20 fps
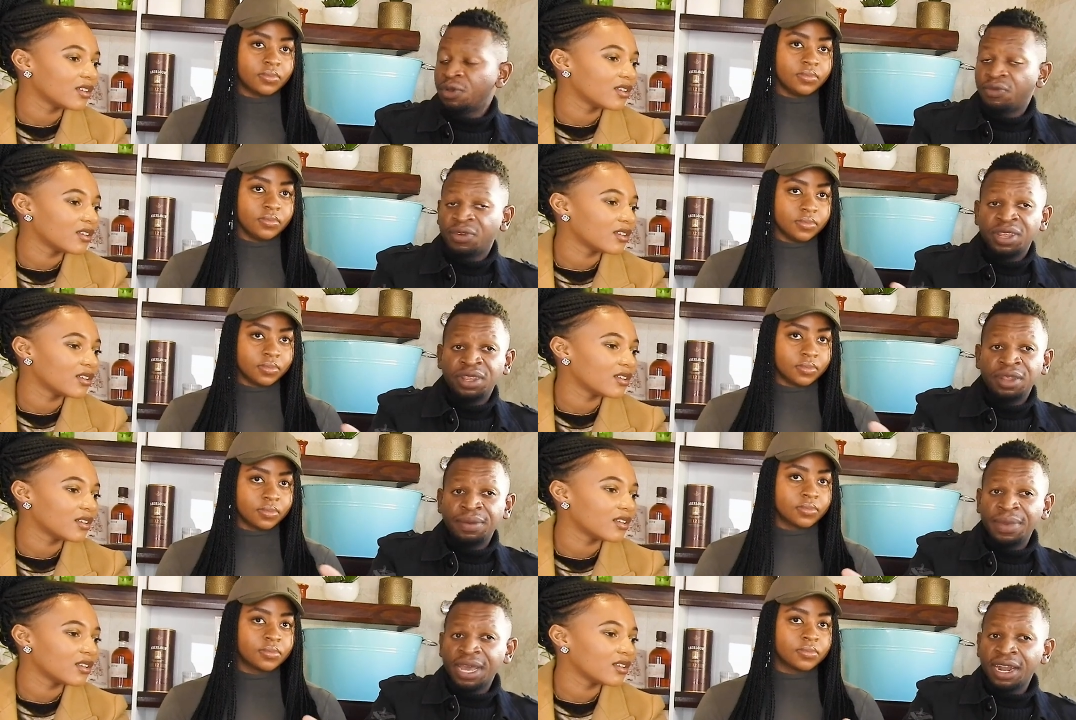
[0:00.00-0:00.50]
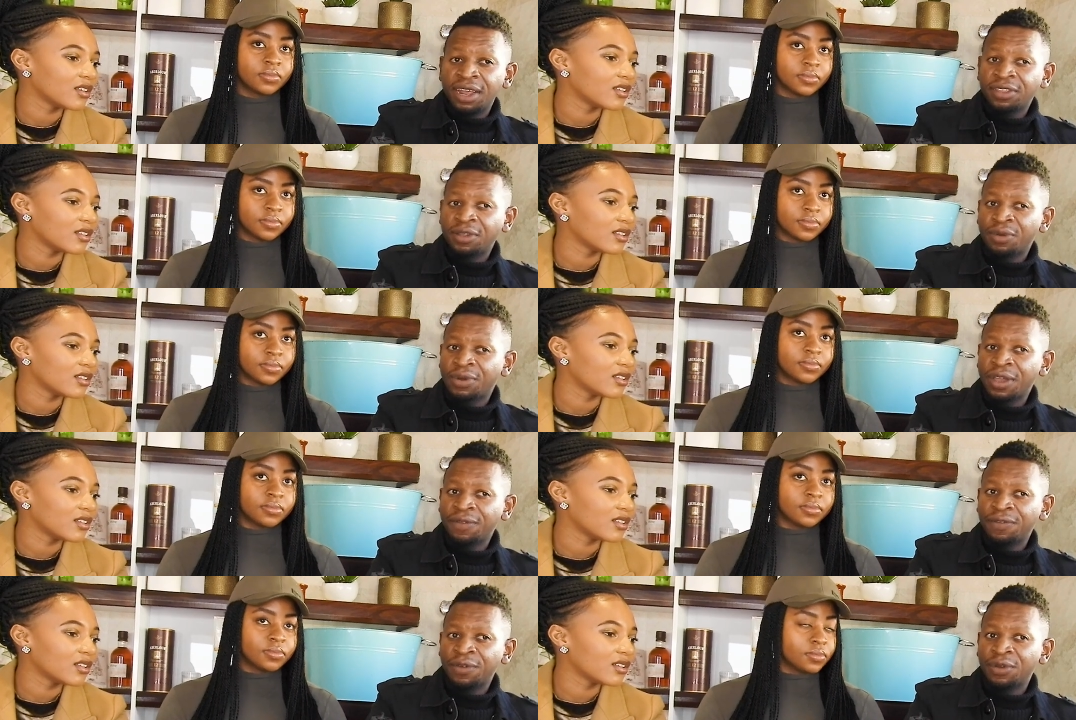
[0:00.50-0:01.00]
Speaker 1: Whether the man has
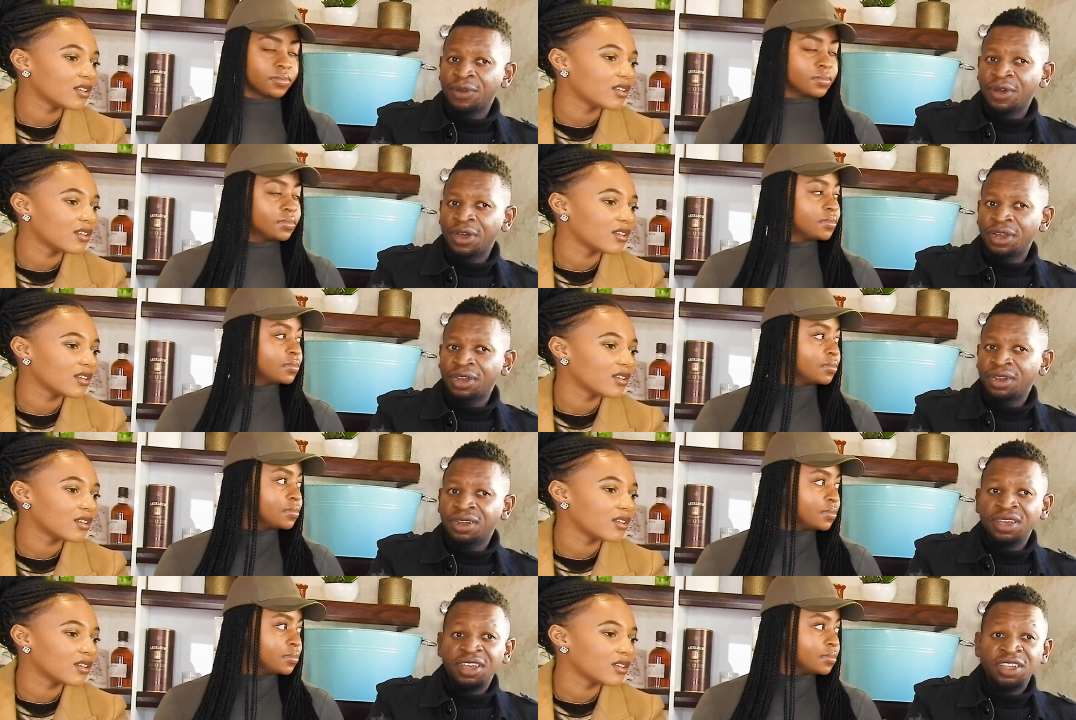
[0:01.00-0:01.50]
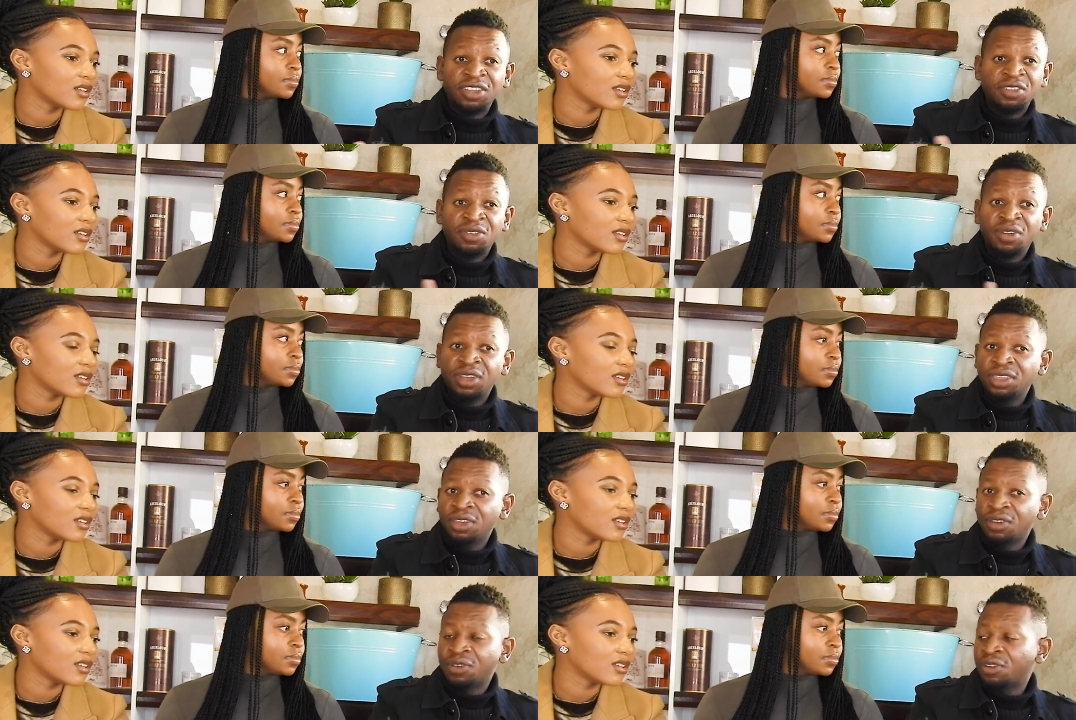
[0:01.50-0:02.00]
a wife or not, it's
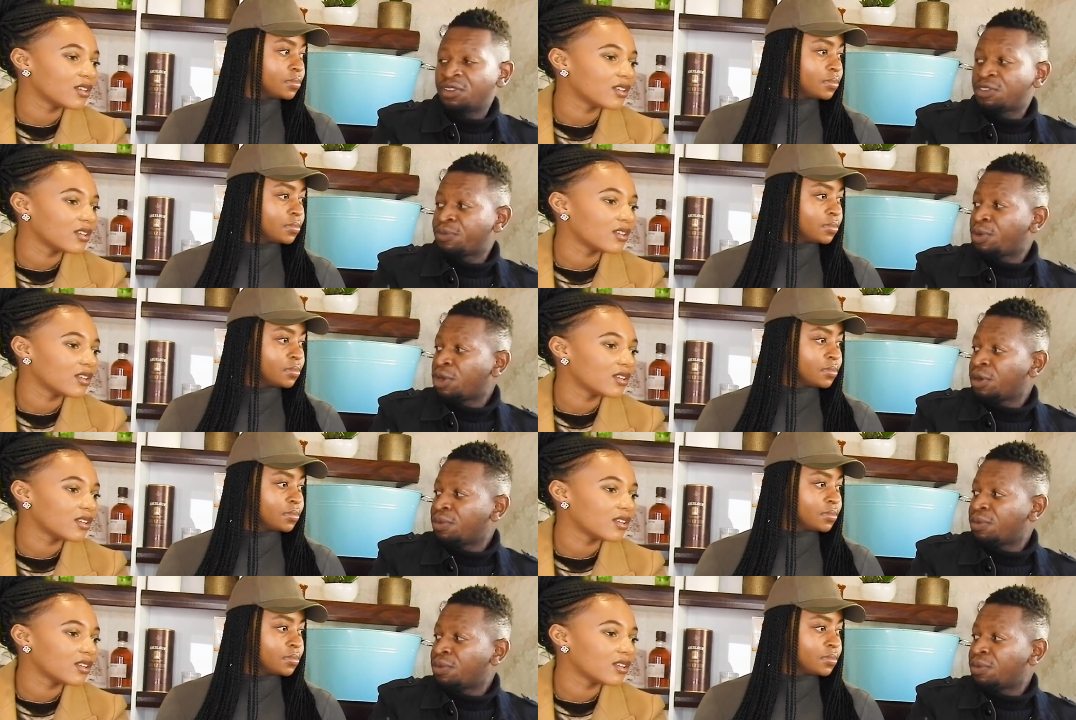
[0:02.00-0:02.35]
not the girl's